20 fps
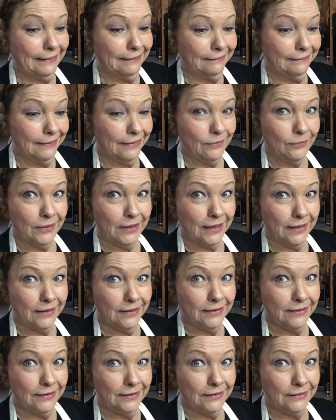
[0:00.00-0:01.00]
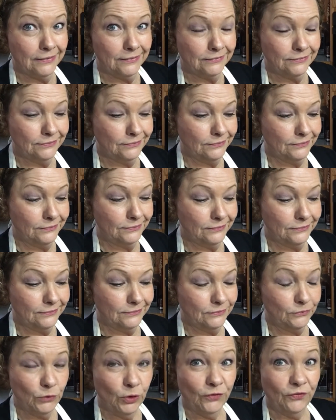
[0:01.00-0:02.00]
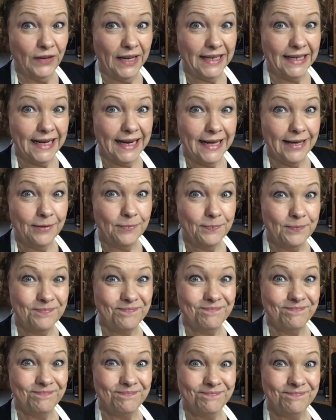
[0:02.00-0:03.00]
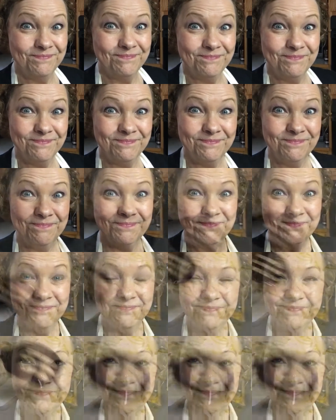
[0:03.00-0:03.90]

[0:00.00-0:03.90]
don't know what I'm going to do. We'll find out. I'm just